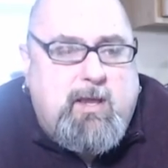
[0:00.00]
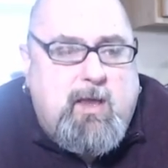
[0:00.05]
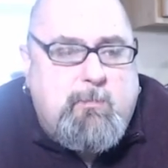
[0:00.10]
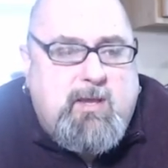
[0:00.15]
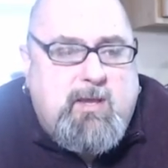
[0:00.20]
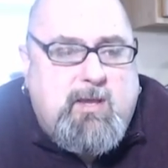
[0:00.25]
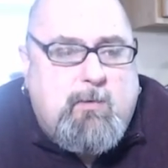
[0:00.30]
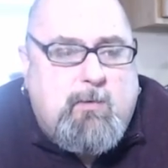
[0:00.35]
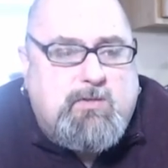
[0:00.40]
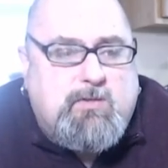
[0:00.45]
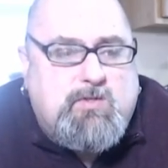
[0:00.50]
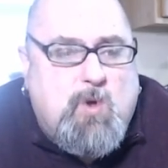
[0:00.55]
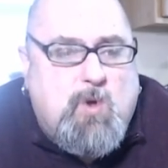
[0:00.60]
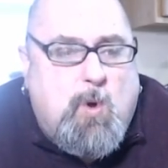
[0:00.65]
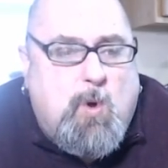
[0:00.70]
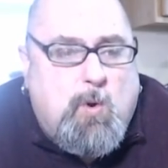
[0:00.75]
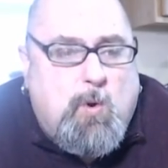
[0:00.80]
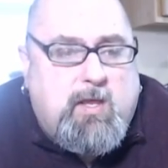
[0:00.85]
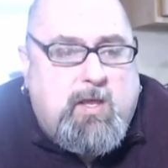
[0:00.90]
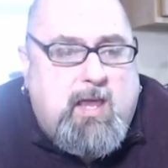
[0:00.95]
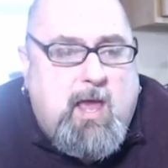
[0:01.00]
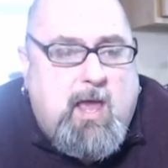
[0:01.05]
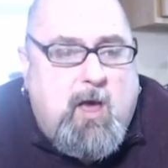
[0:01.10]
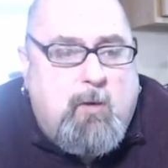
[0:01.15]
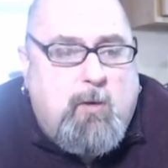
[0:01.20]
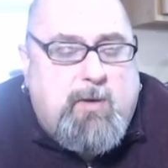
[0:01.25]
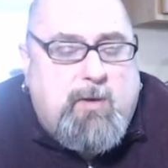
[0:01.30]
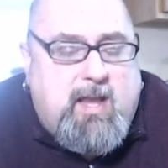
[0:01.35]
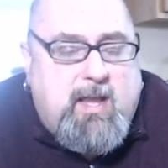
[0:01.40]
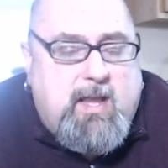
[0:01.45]
I mean, I will totally
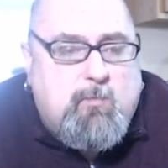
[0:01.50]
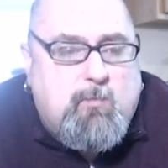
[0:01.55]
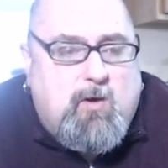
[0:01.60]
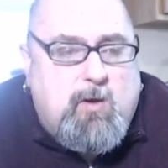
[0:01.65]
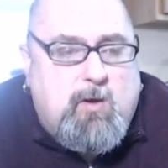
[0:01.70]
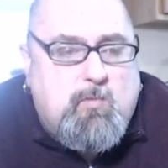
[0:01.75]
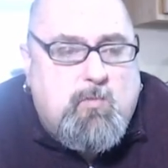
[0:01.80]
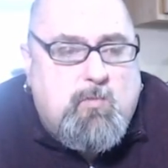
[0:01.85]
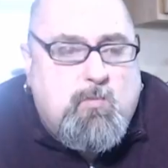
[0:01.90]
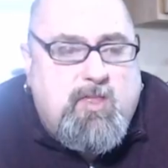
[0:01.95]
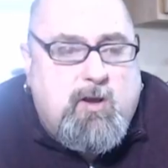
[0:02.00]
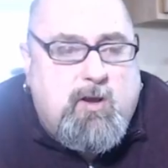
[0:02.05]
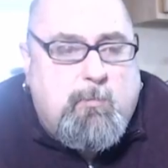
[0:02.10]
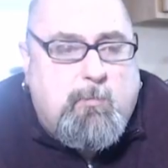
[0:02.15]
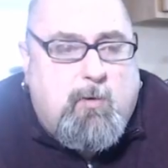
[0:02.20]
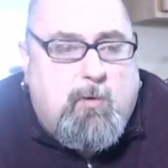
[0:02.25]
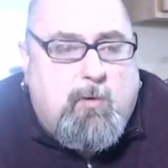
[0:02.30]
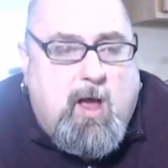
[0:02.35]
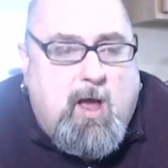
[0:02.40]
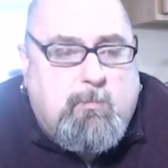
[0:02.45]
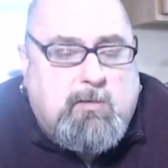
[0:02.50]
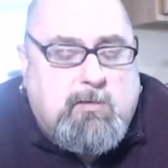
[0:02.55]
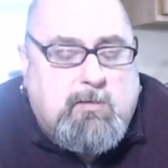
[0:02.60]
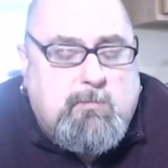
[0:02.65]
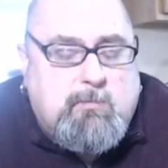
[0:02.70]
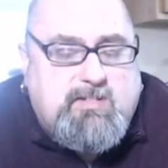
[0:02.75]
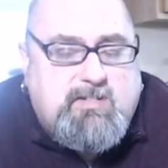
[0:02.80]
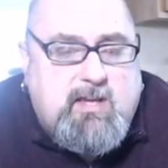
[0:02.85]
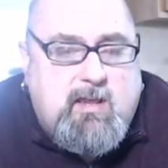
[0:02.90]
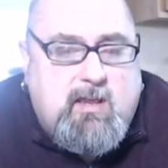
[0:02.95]
help anyone with their
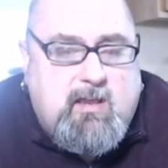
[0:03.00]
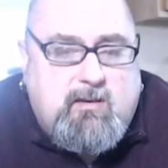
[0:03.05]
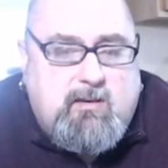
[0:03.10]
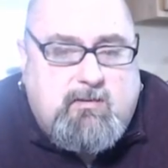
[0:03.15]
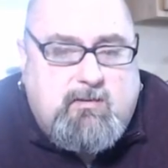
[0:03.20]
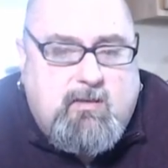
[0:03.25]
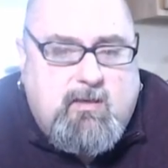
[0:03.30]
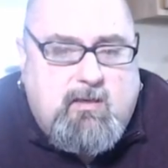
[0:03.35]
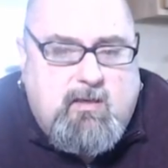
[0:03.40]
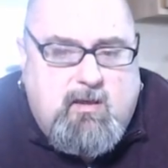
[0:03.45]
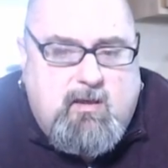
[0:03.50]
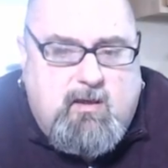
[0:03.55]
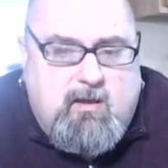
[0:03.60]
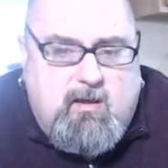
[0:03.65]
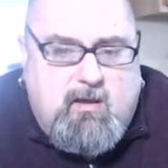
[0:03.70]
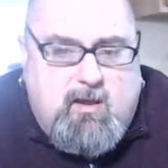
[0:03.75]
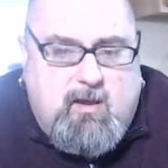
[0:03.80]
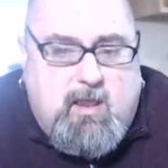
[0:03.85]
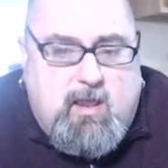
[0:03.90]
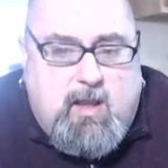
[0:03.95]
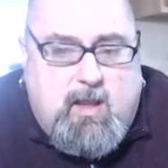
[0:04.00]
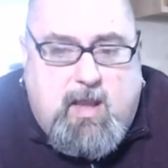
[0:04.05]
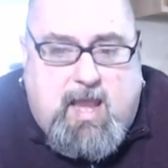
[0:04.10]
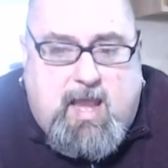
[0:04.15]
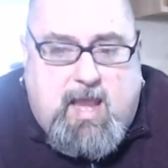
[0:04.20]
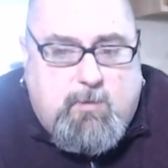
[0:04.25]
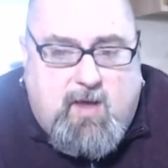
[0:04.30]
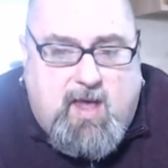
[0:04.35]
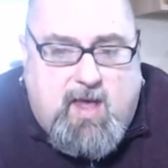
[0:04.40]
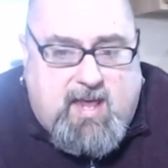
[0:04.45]
problems and in
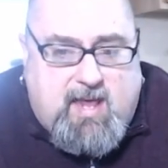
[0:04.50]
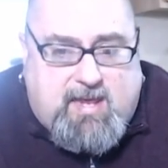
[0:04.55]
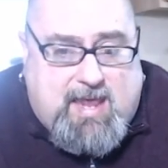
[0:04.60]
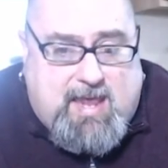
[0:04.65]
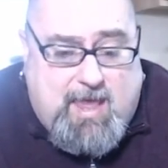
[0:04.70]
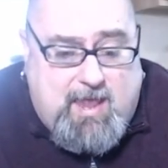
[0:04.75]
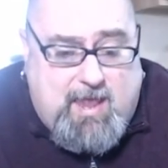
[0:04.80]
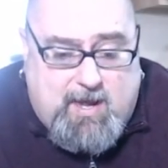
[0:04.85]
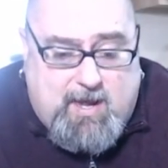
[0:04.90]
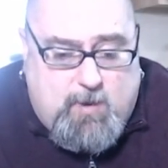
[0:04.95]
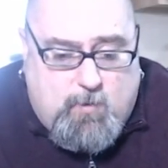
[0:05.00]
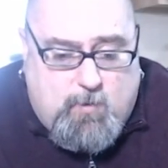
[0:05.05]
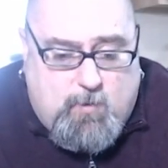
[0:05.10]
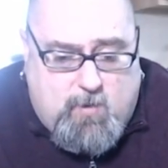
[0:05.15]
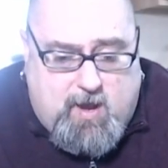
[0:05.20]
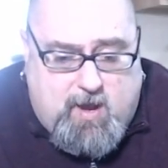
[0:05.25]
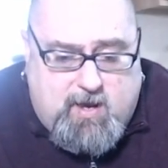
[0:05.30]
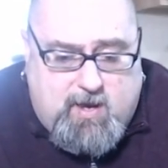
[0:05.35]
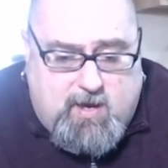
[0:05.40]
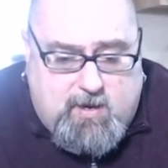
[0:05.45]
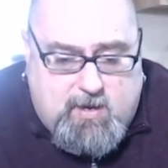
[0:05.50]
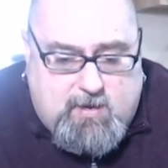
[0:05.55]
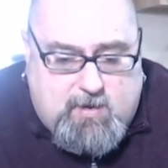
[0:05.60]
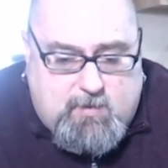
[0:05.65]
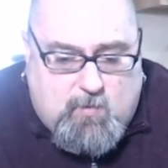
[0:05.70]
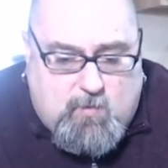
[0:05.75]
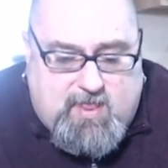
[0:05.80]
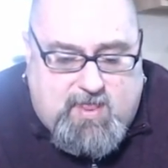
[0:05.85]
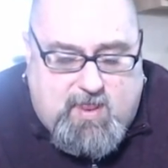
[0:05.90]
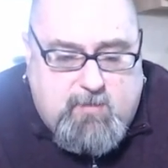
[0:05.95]
any way I can anyway, any
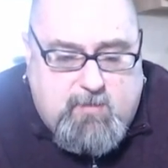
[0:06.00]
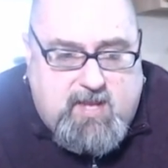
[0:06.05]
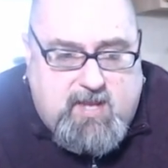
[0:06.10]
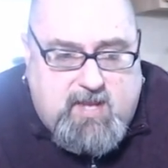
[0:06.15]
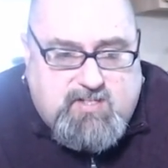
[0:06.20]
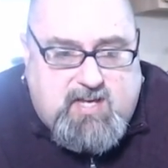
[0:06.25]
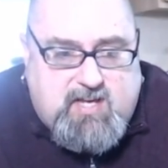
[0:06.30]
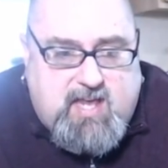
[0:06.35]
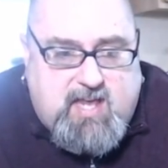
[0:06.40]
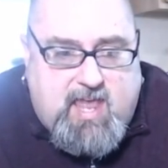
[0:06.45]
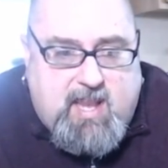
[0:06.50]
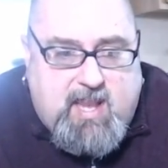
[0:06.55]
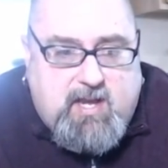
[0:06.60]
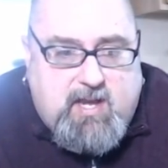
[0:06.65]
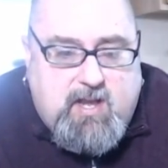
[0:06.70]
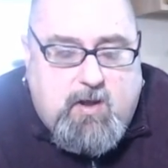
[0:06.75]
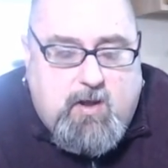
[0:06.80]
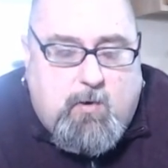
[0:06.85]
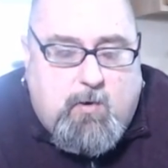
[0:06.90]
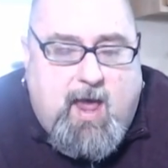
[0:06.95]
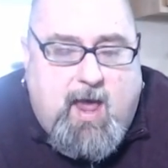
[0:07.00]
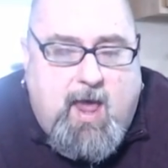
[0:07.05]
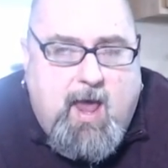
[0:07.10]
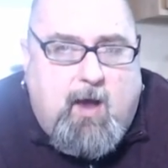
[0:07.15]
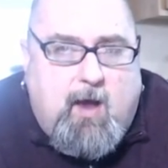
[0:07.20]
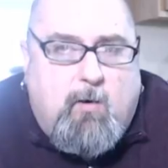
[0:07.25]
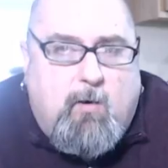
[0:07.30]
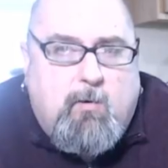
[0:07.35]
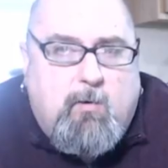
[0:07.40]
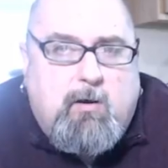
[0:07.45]
way that I'm educated and know
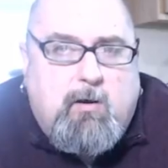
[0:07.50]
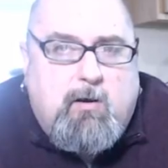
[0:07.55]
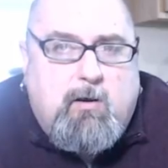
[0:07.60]
how.